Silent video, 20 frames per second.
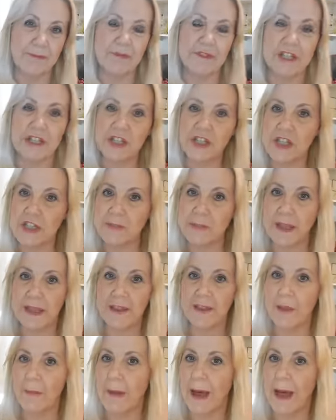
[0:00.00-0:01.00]
Teachers
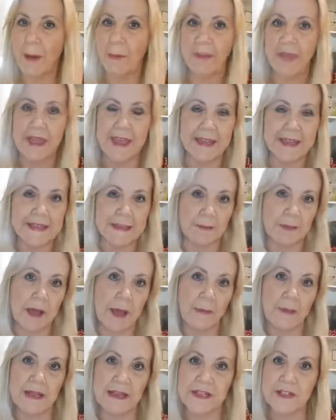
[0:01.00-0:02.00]
pick them up, they end up
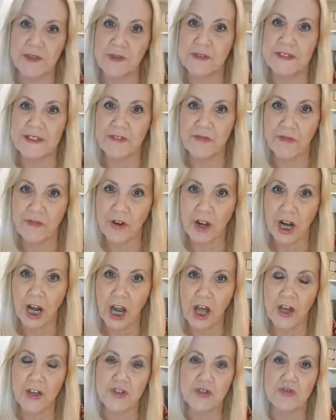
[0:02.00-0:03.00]
coming into a different
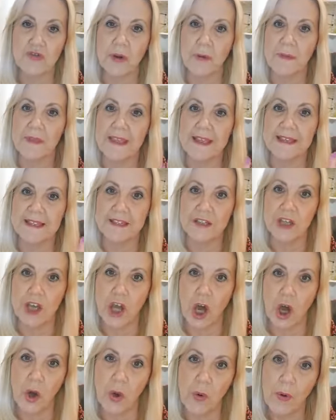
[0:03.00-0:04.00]
classroom and there's
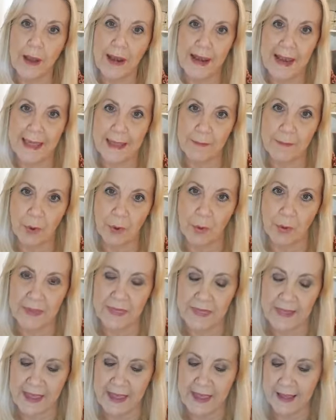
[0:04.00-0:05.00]
no label
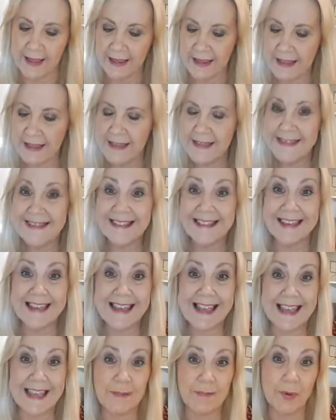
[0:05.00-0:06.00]
in there. So
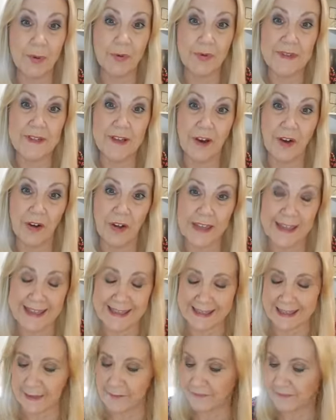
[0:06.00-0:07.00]
labels are
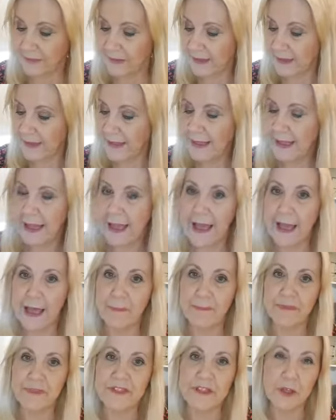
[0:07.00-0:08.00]
key.
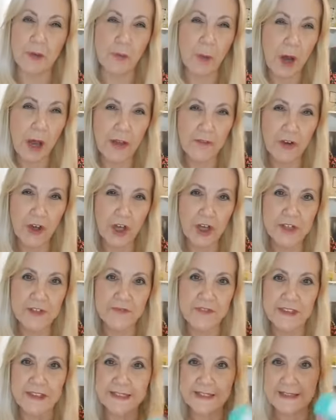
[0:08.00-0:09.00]
So you might have heard
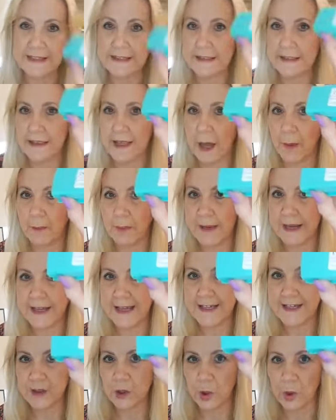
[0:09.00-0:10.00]
of this
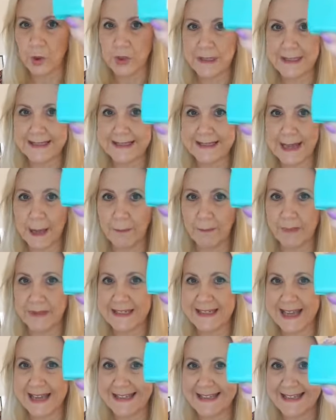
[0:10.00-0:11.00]
company. It's called
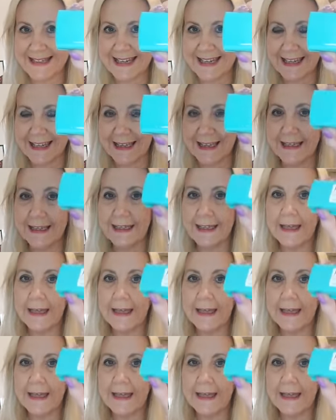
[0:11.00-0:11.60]
Stamptastic.